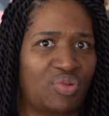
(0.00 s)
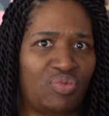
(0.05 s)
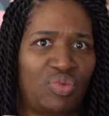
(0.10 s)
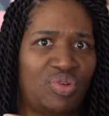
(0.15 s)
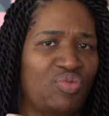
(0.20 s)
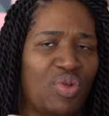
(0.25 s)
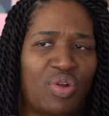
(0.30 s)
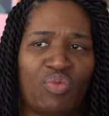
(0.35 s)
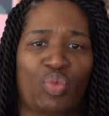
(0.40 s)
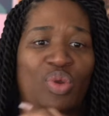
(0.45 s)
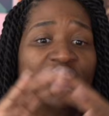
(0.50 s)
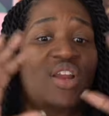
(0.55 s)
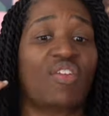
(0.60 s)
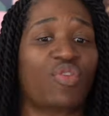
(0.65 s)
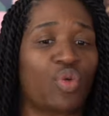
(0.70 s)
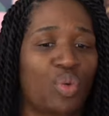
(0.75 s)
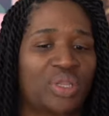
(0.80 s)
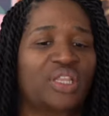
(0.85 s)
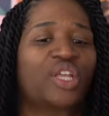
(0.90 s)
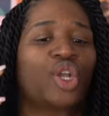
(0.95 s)
we
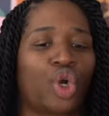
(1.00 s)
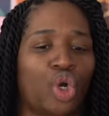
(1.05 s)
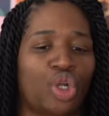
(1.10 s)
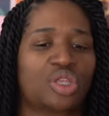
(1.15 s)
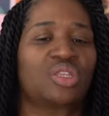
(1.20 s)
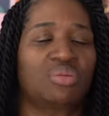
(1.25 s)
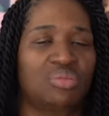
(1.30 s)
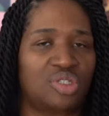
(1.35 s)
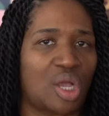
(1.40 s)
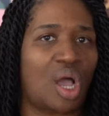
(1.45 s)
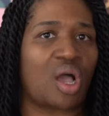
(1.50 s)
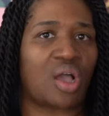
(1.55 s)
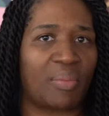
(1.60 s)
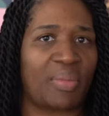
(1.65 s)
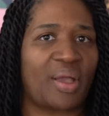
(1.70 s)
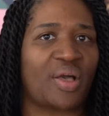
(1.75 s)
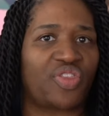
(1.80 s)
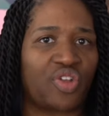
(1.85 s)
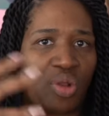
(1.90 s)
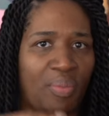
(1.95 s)
never really heard them talk
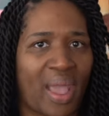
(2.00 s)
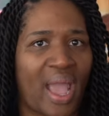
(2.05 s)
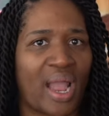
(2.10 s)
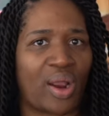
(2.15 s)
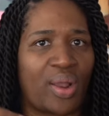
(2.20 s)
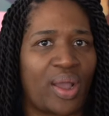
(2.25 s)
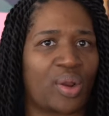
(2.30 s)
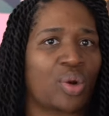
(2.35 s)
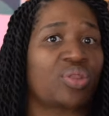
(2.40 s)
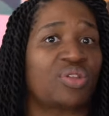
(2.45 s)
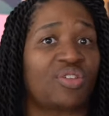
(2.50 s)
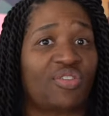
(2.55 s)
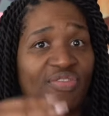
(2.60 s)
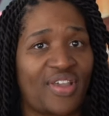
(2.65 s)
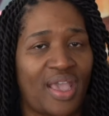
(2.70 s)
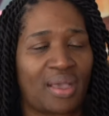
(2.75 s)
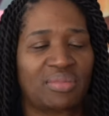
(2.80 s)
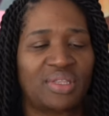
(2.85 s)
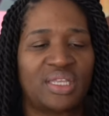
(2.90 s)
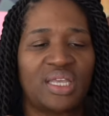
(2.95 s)
about their background or their
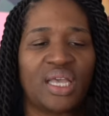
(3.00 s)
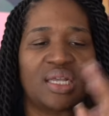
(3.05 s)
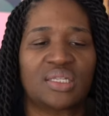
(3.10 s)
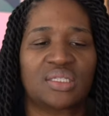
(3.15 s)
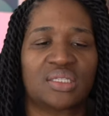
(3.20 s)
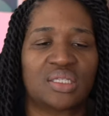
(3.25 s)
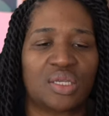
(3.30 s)
family yet.